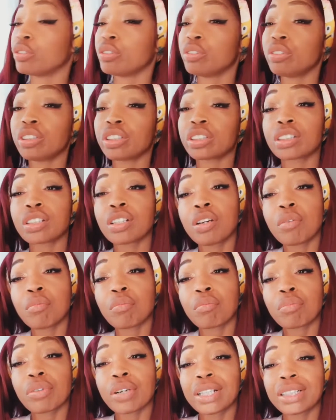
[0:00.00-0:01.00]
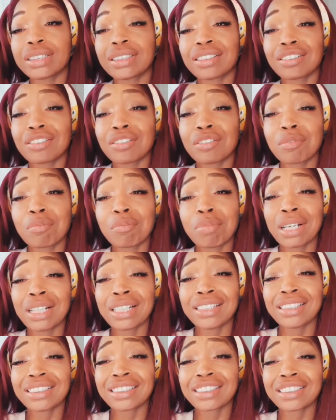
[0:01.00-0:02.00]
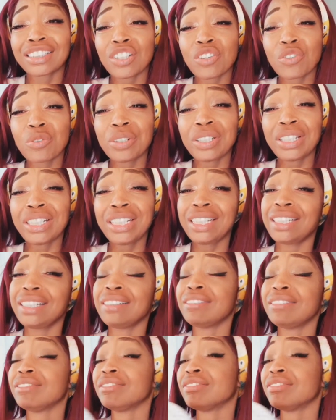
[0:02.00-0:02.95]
You just press the little button. It's so neat.